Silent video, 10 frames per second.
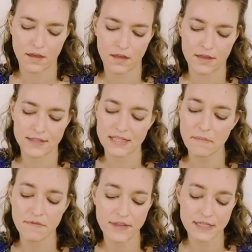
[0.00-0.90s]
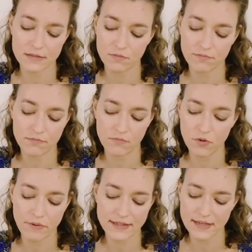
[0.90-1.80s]
Some of this will
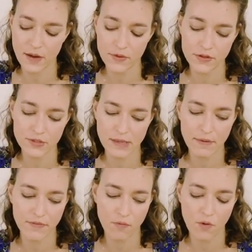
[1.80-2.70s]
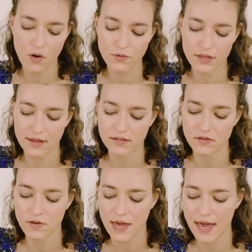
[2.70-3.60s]
resonate with you, some of it won't. That's
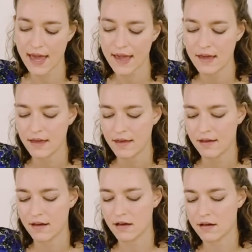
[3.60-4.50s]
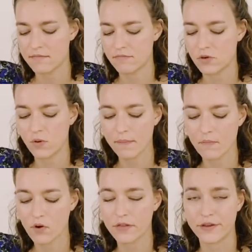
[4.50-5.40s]
okay. You are
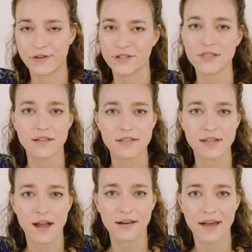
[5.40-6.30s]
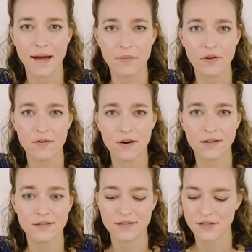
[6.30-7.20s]
more than your sun sign,
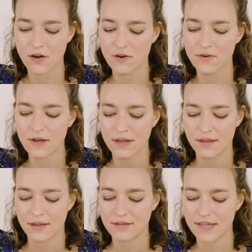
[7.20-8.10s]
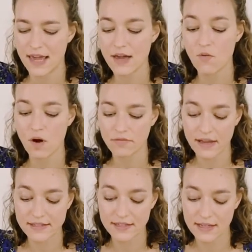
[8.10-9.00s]
Capricorn, so take what
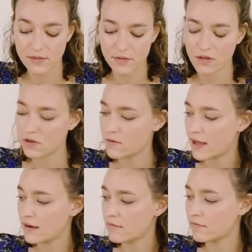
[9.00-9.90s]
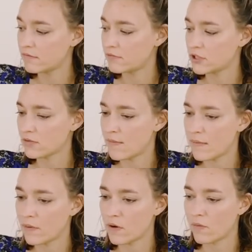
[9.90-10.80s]
resonates with you and just
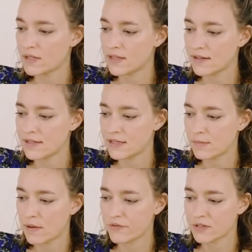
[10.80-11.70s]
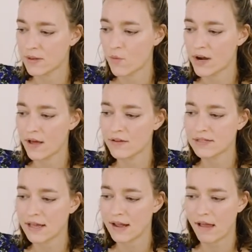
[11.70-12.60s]
remember what doesn't is meant for someone else.
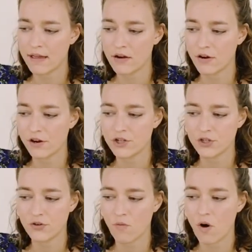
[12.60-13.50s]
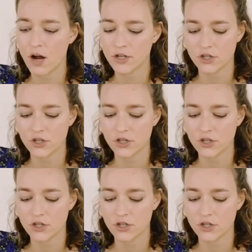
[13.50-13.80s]
And I encourage you to watch